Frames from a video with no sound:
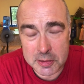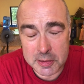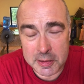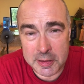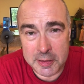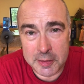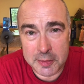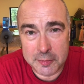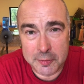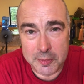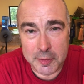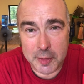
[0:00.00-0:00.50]
in
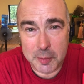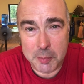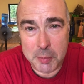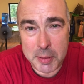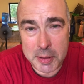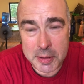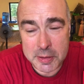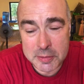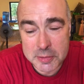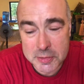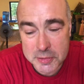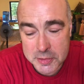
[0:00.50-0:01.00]
the
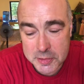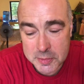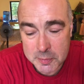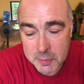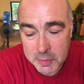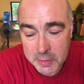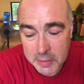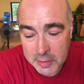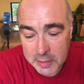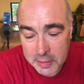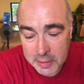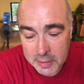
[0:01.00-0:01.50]
Philippines.
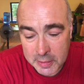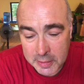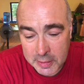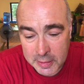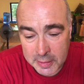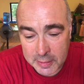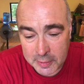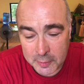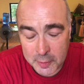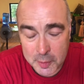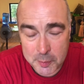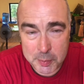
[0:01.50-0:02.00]
A
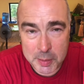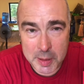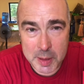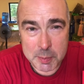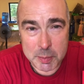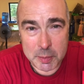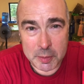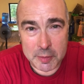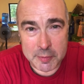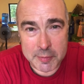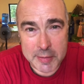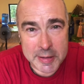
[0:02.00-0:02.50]
lot of
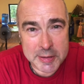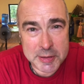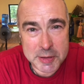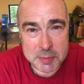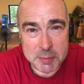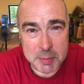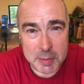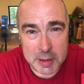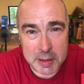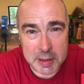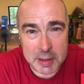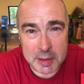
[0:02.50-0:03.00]
people have asked
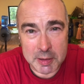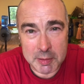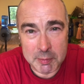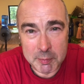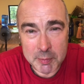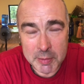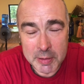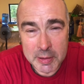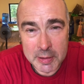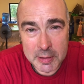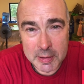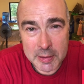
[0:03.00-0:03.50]
me
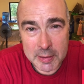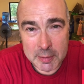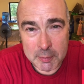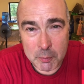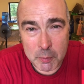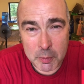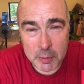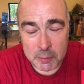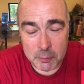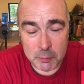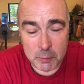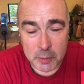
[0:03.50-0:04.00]

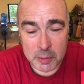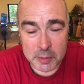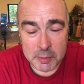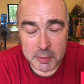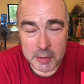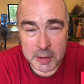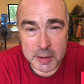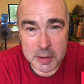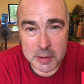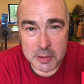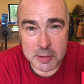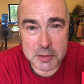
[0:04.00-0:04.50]
what the
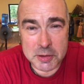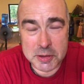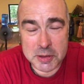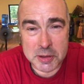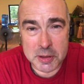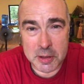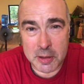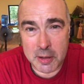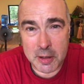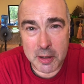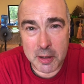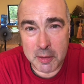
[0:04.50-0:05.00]
costs
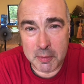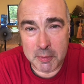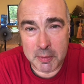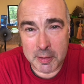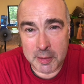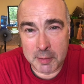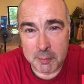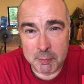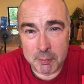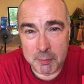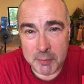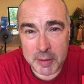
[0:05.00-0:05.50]

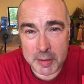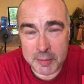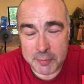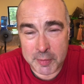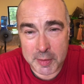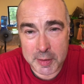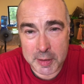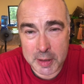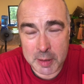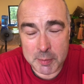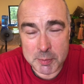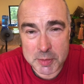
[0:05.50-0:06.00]
are, if I
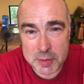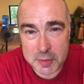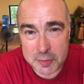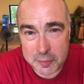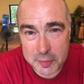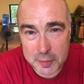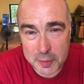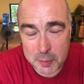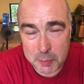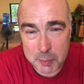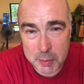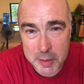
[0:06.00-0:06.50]
come to the
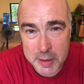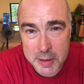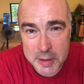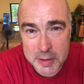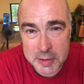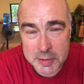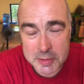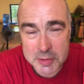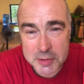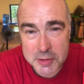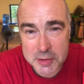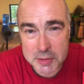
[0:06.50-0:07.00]

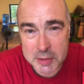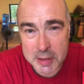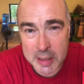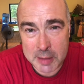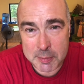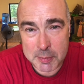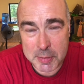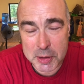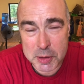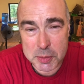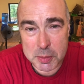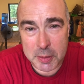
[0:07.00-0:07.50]
Philippines, how
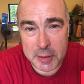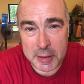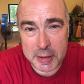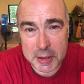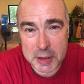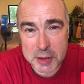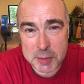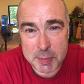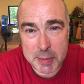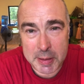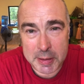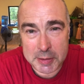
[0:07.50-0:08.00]
much would I
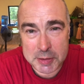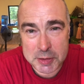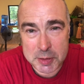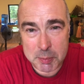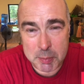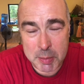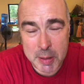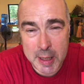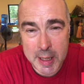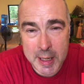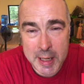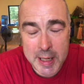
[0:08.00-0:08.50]
expect to
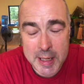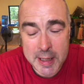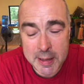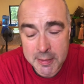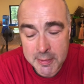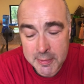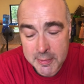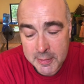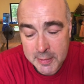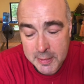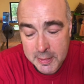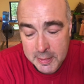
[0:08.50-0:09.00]
pay.
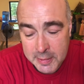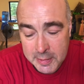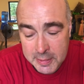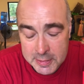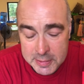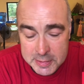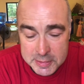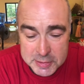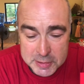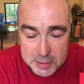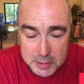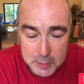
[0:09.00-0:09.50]

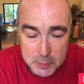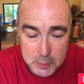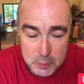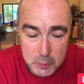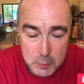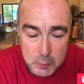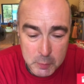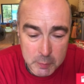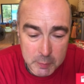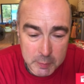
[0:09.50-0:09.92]
So